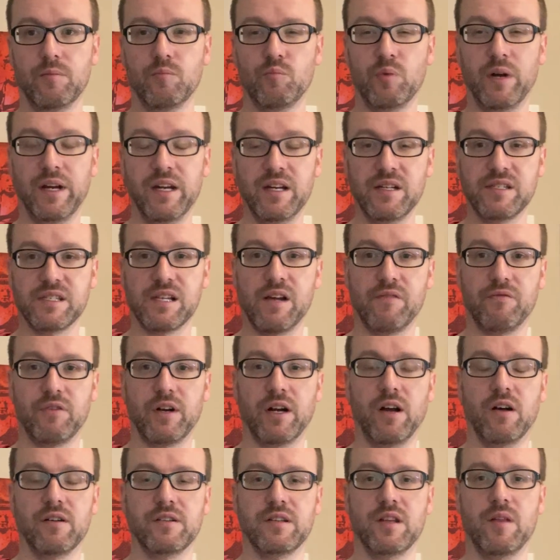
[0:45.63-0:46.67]
Bringing
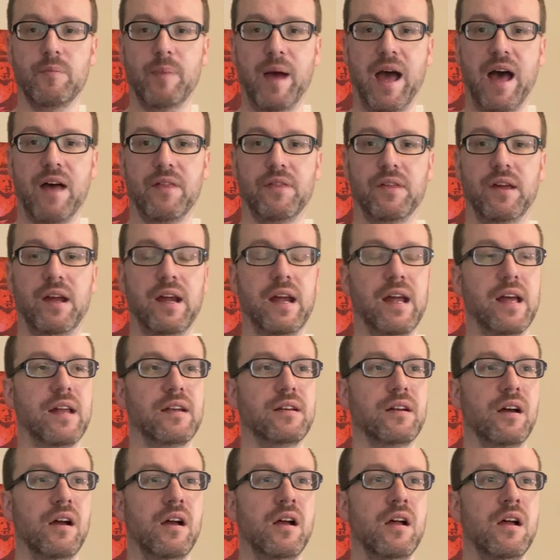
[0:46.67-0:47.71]
Suffering Onto the Path.
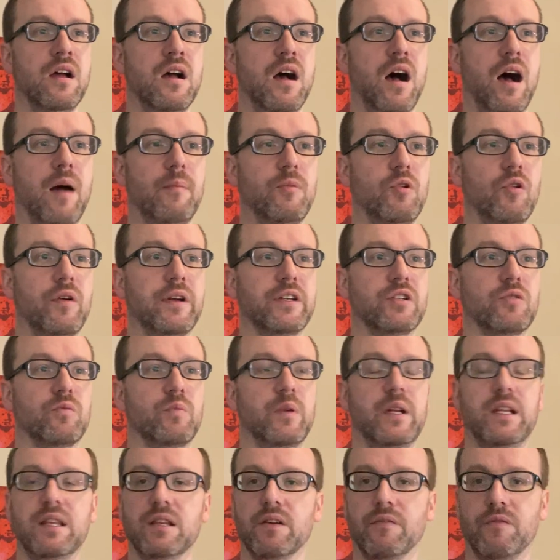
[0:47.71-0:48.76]
And I'm going to
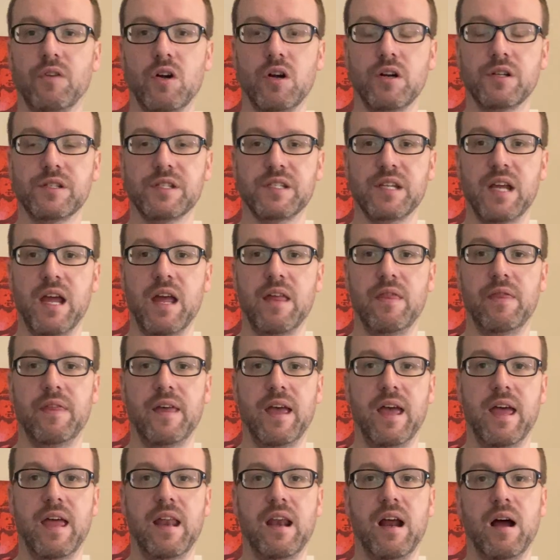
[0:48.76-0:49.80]
read the verse and
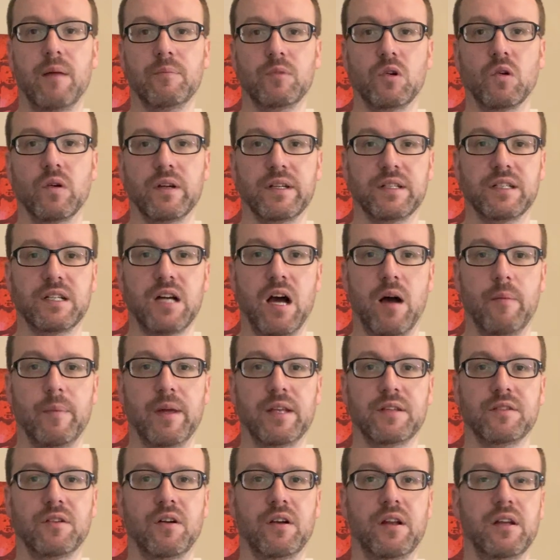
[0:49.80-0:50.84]
then I'm going to
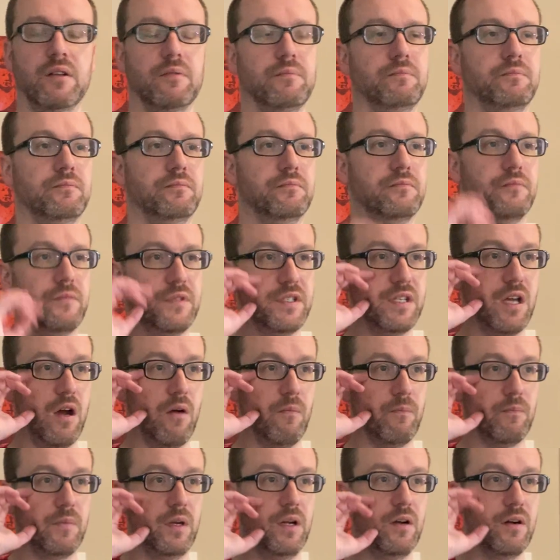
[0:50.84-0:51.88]
comment on it.
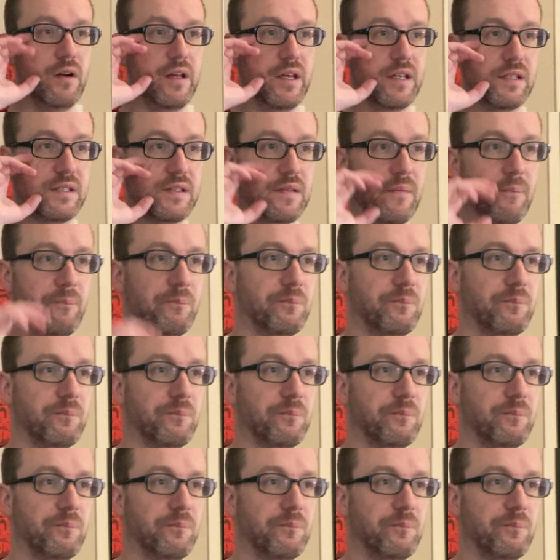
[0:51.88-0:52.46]
So here it is.